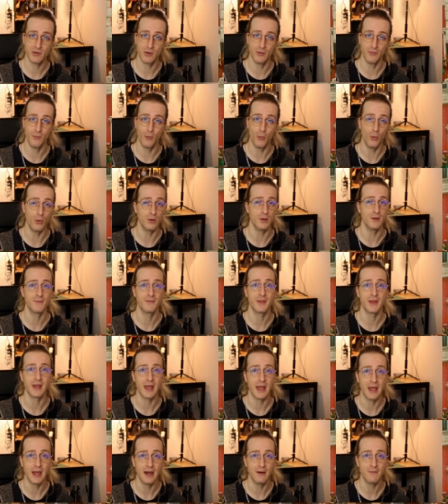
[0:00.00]
of all of the
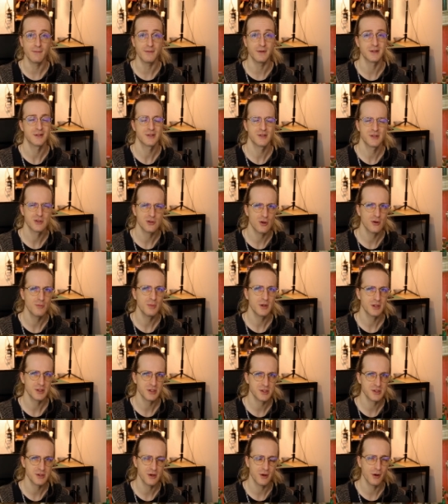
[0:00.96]
outfits, so much
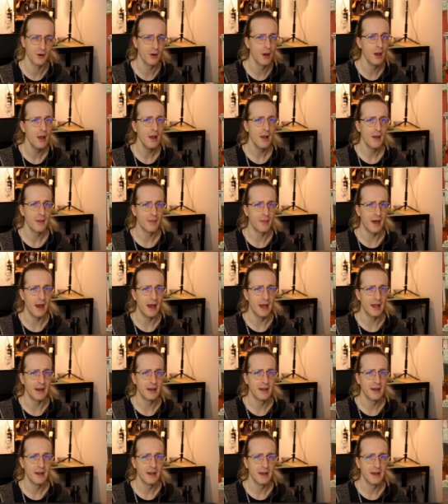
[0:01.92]
so that,